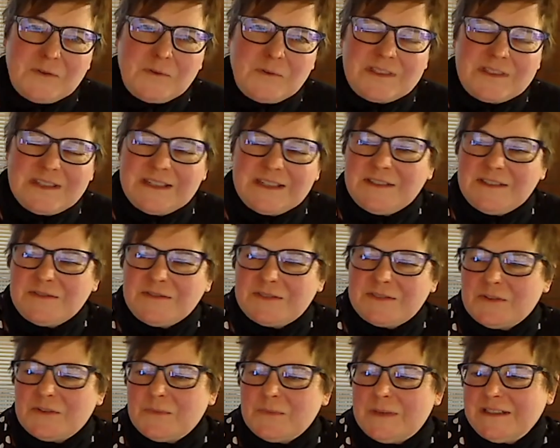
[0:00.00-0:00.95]
Well, thank you
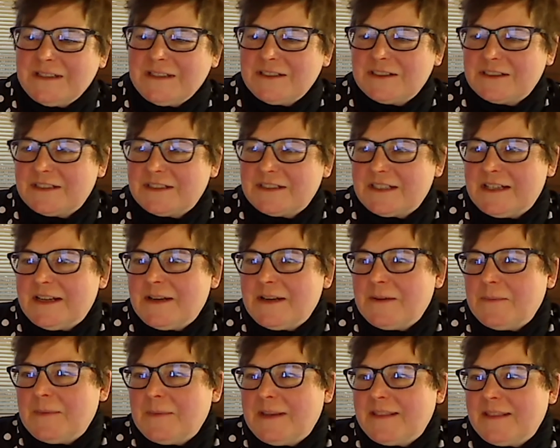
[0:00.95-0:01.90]
so much.
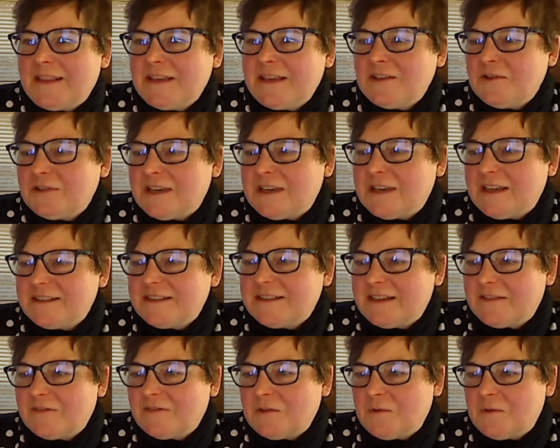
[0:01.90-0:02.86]
Um, and thank you again to
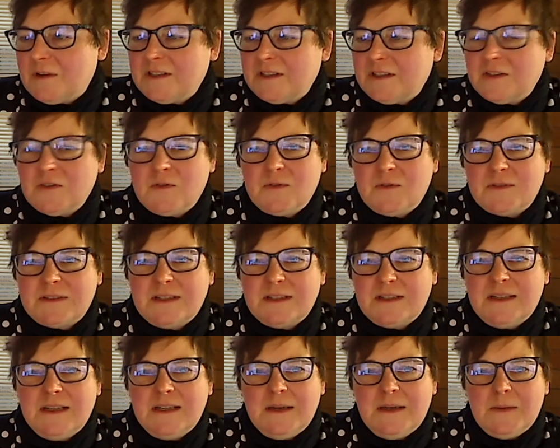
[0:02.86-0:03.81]
everyone who's
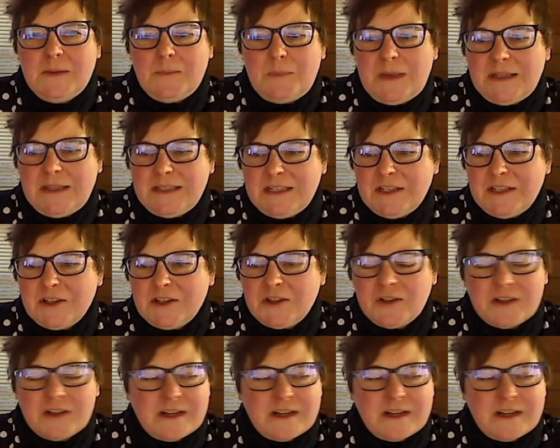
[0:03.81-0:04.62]
been here.